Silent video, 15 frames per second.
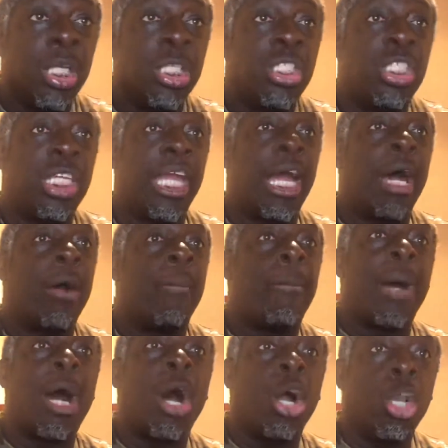
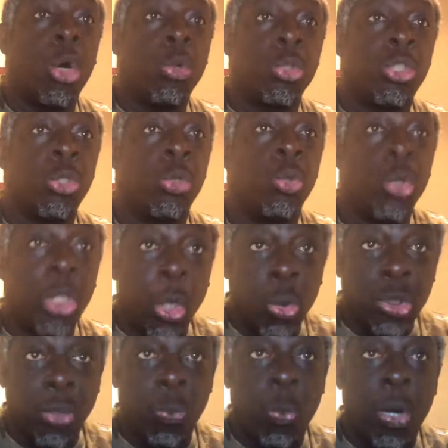Giampaolo, who
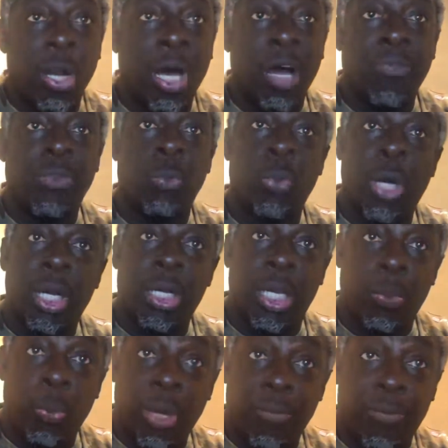knows him well after
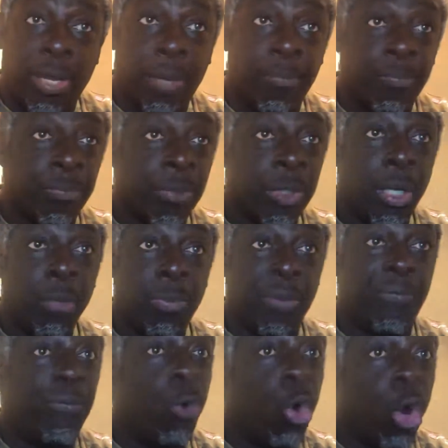working with him
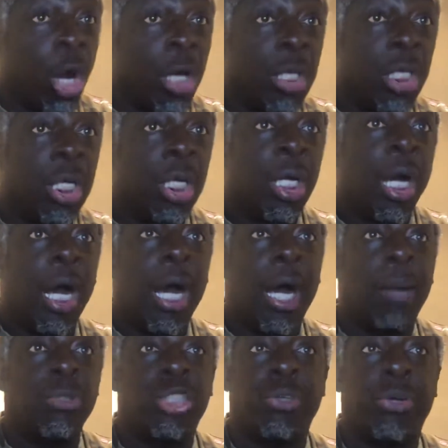before.
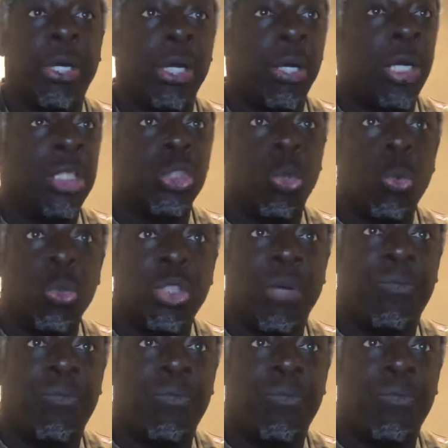Torreira is also